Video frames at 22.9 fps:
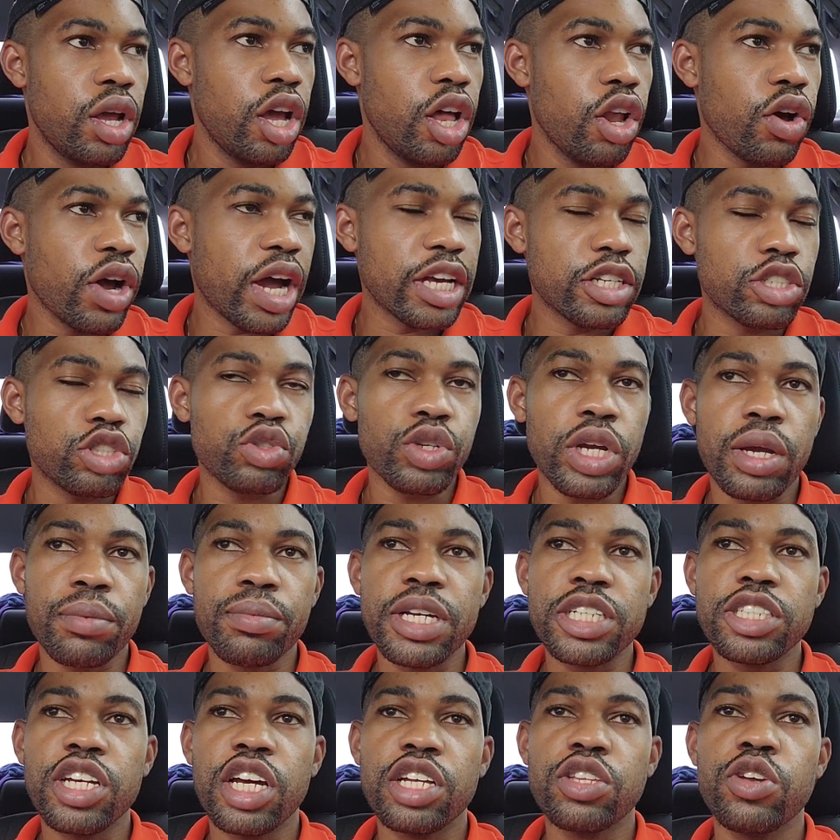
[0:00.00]
Hello guys, it's
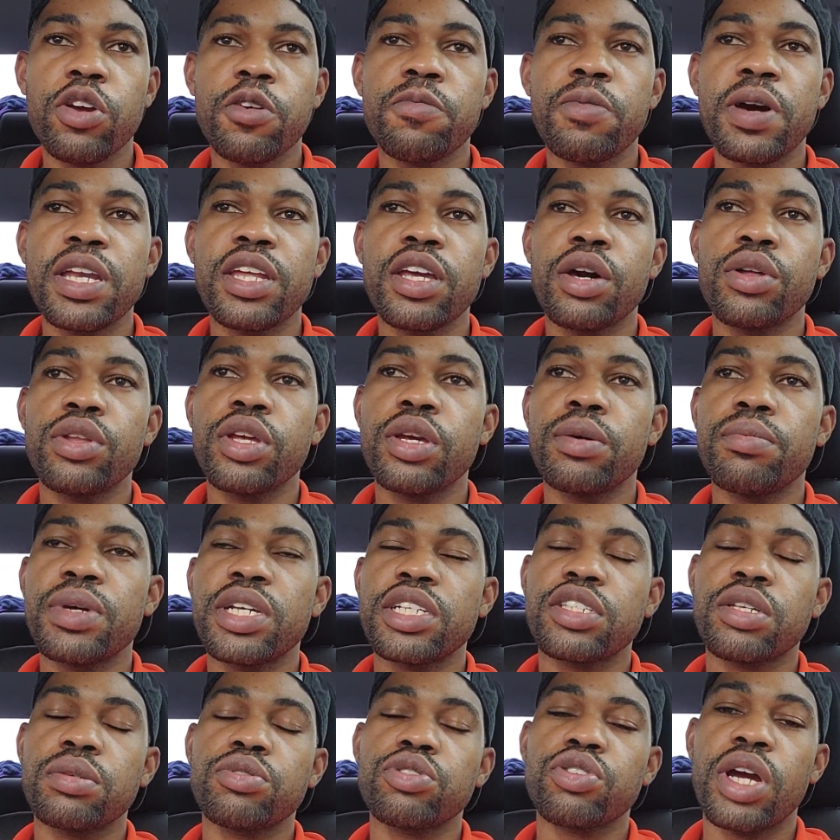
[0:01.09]
Rekman. Shout out to everybody out there,
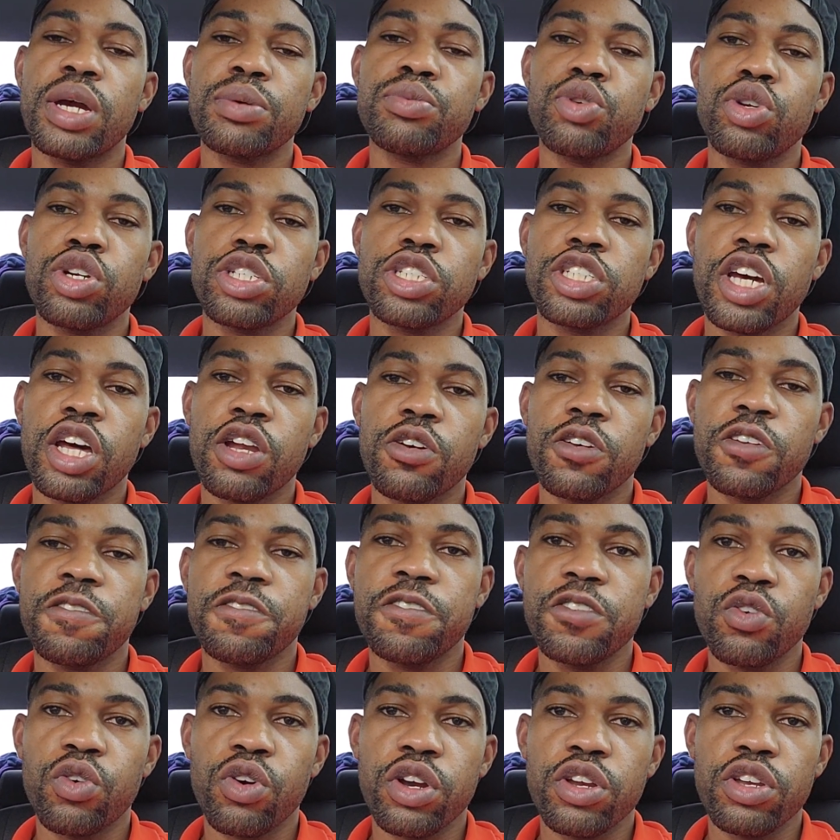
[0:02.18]
man. Subscribe to the channel
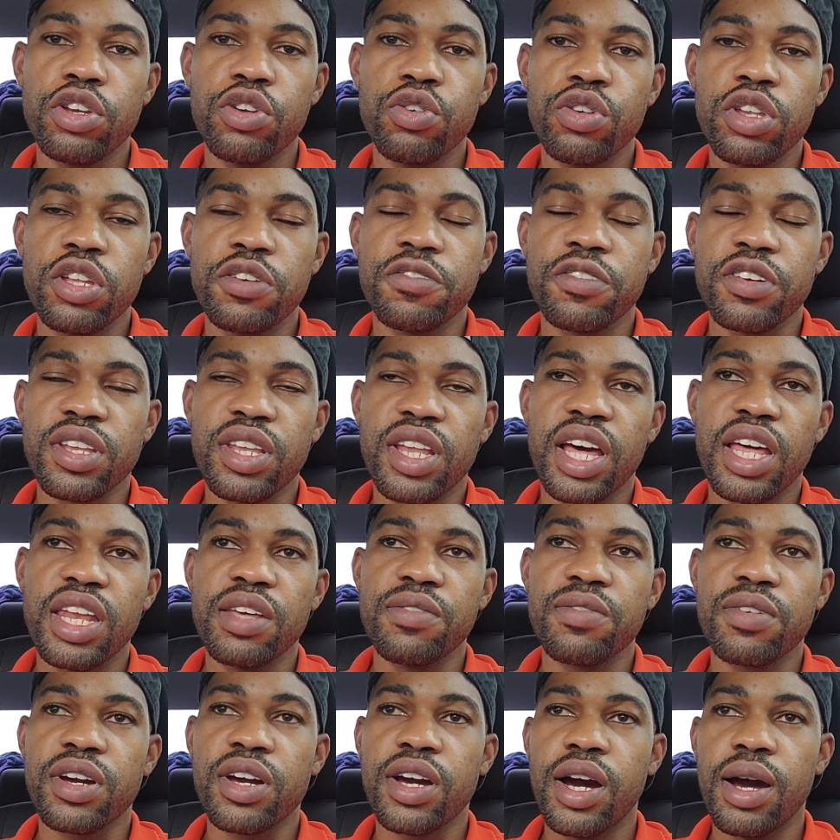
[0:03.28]
if you are new. Leave a like,
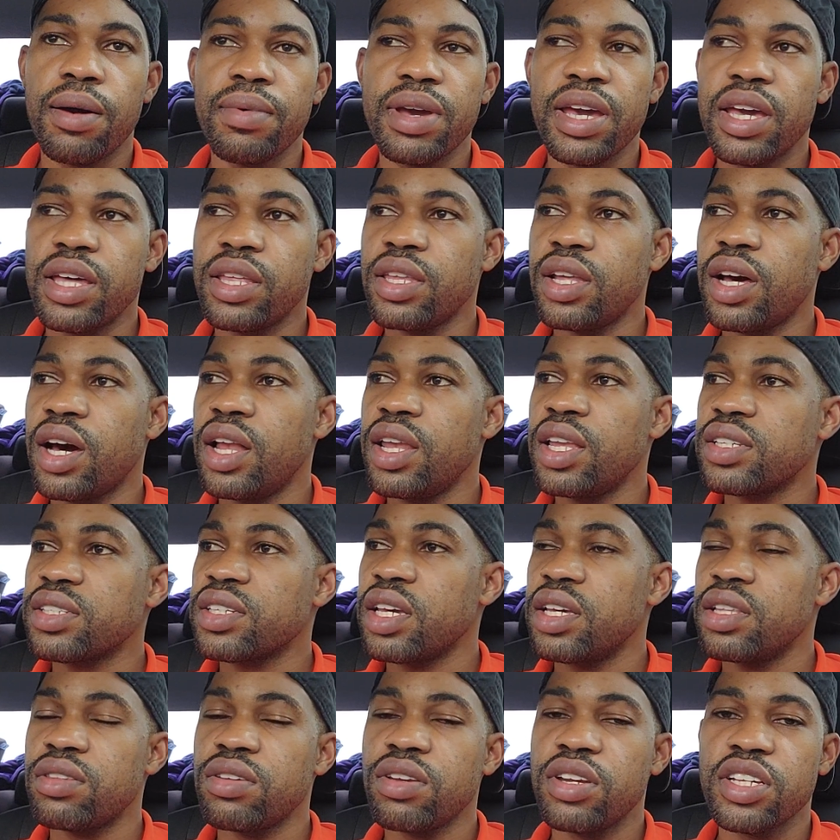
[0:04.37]
leave a comment, and let's
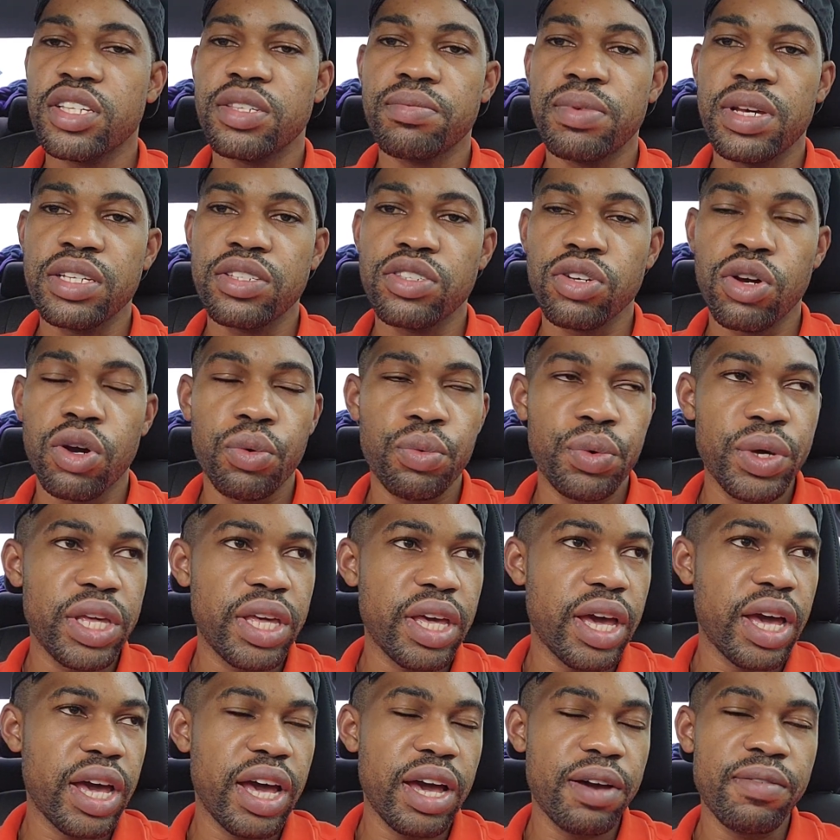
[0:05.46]
get into this, man. So we
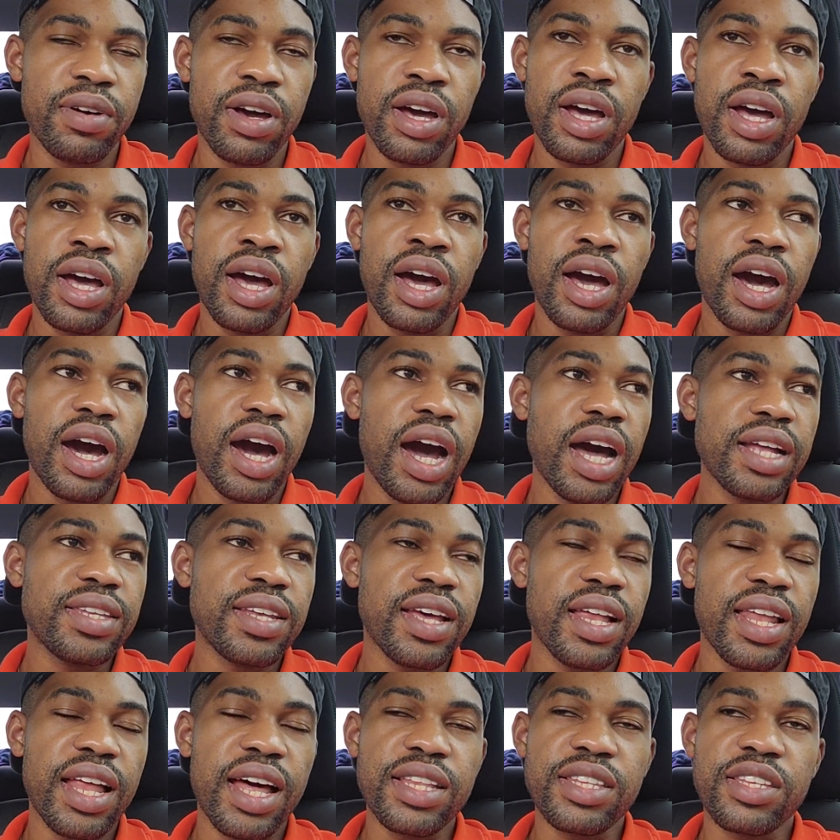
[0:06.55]
have
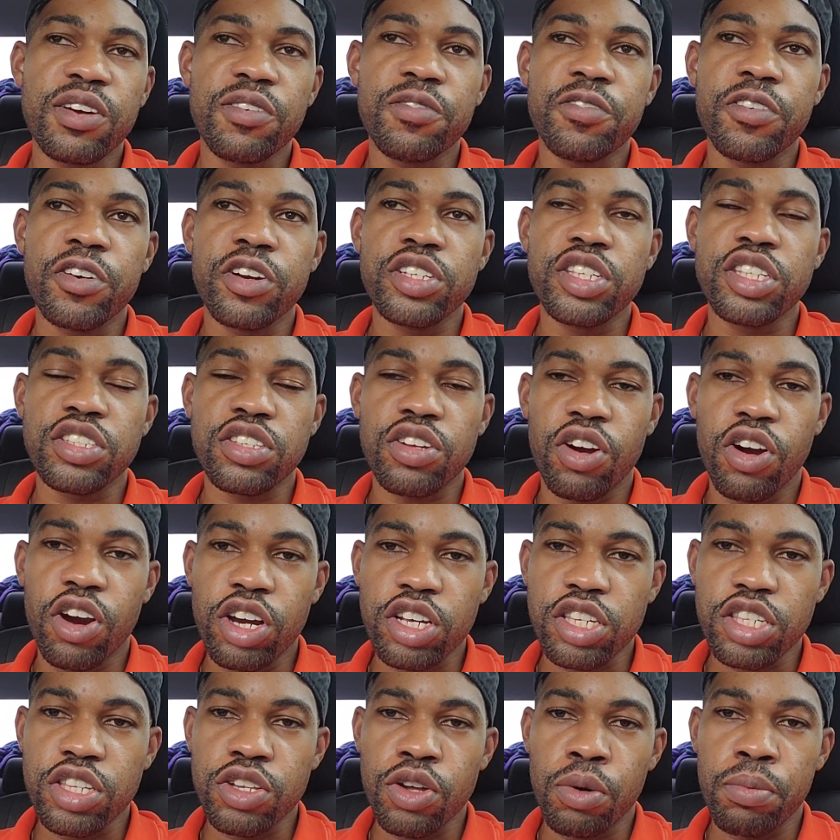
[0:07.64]
Atalanta versus
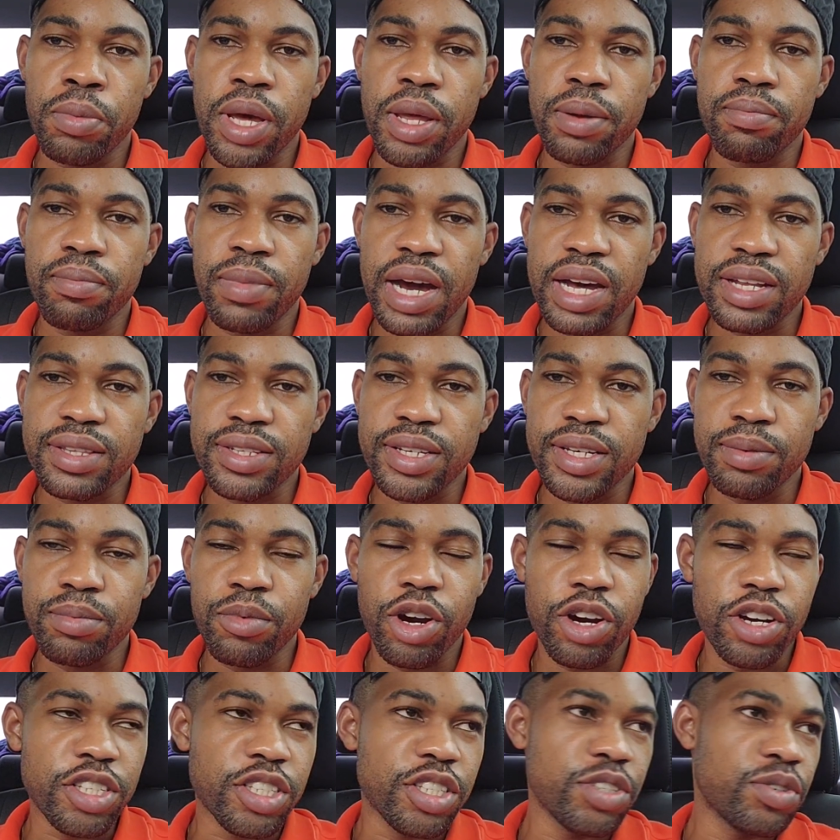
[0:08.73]
Arsenal, man. My
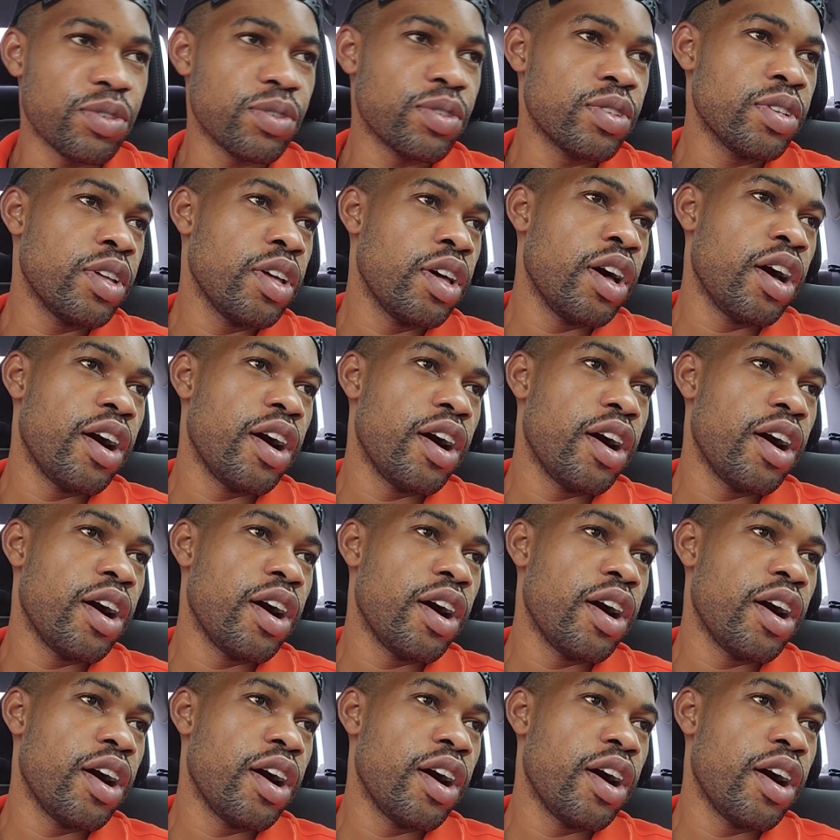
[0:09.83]
team, Arsenal.